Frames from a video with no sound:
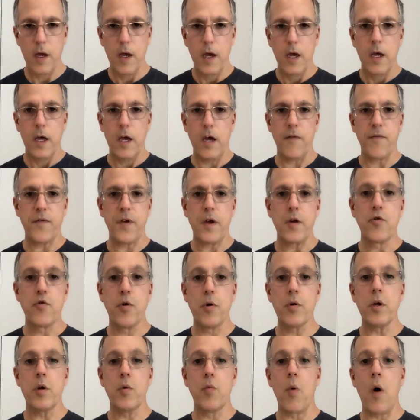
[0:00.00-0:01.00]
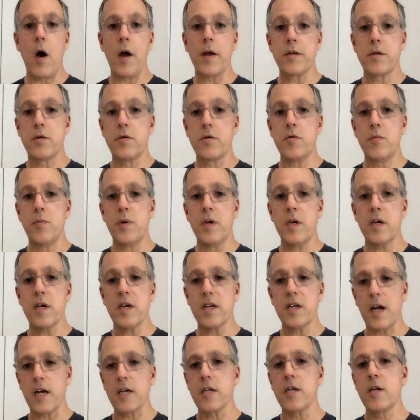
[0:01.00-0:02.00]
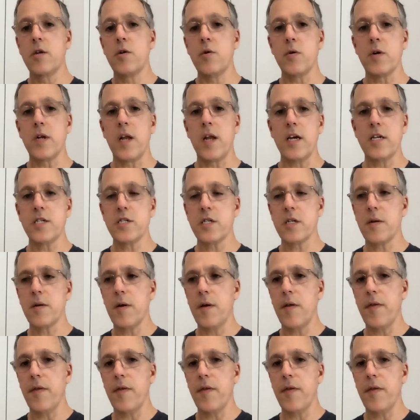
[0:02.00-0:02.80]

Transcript: If they truly want to be connected to an agent,